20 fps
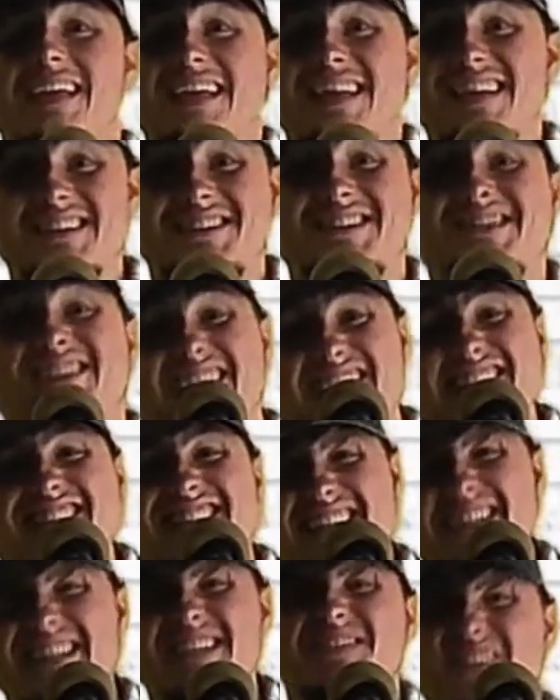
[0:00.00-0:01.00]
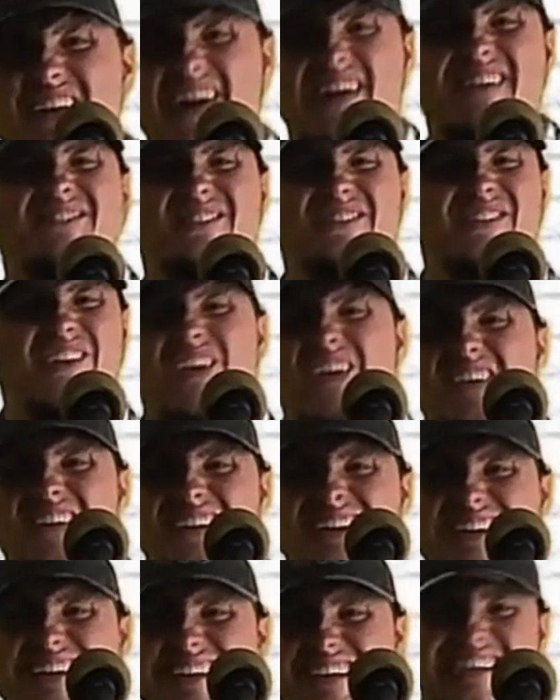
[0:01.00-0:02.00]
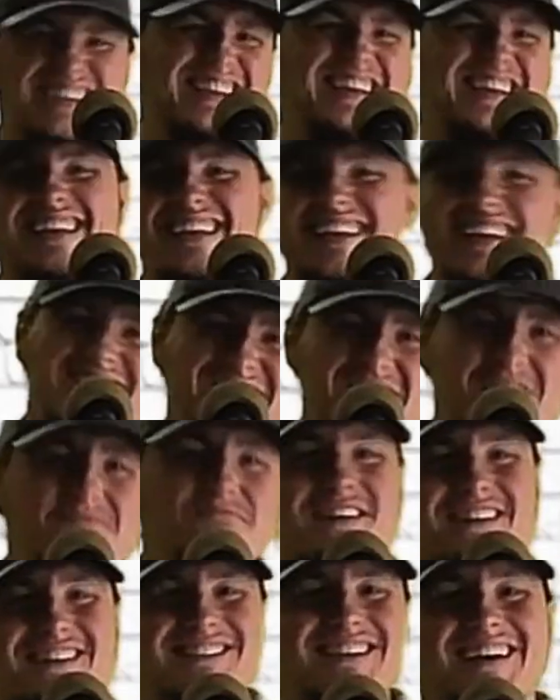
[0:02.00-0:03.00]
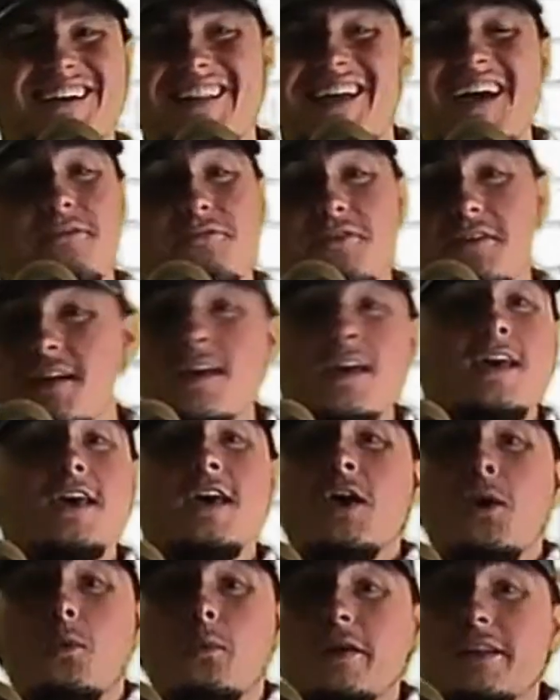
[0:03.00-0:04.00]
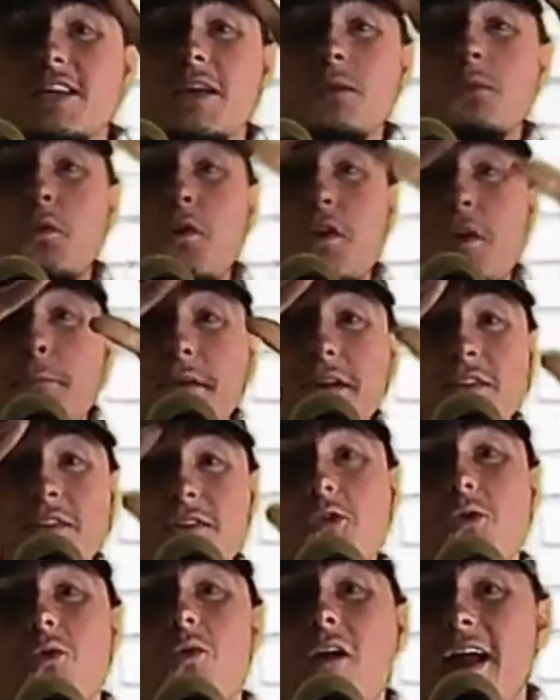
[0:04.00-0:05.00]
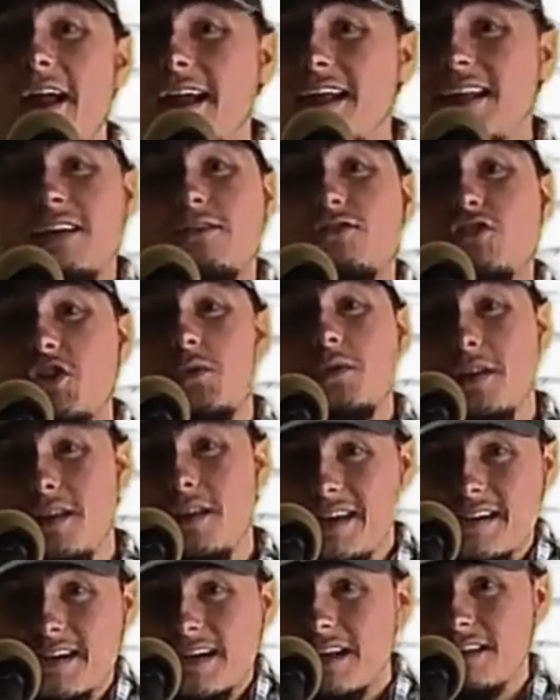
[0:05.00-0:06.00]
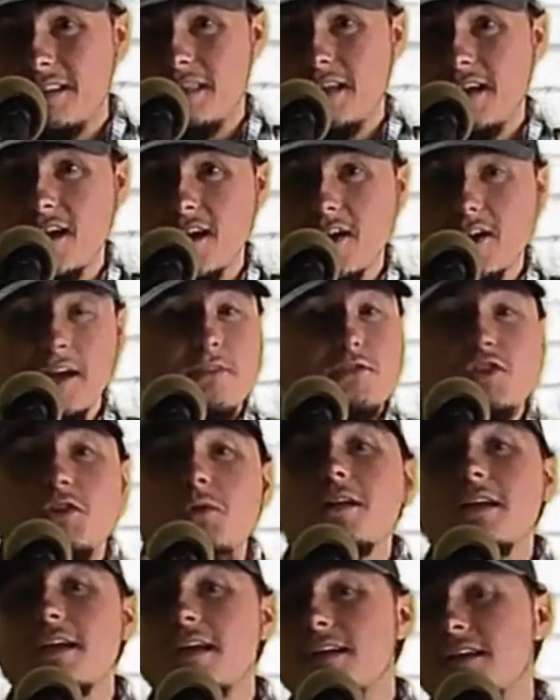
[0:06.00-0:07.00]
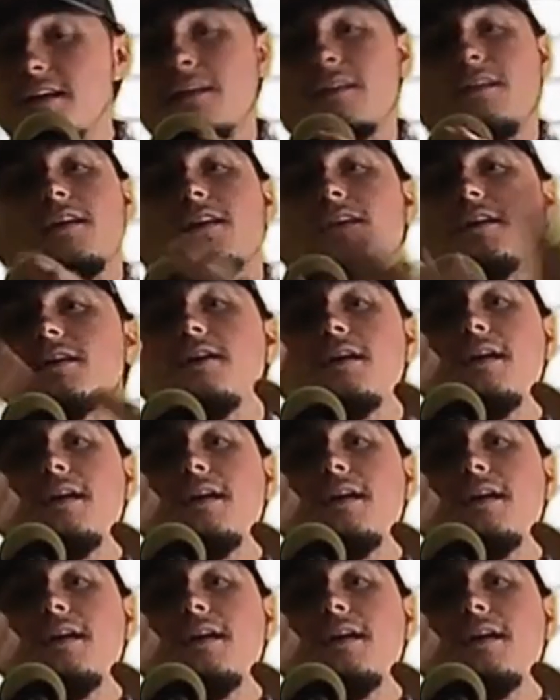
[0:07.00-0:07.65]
it's Dustin's mom, Lori. And she busts out laughing, which it would have been great if she would have ended it there. If she would have ended it there,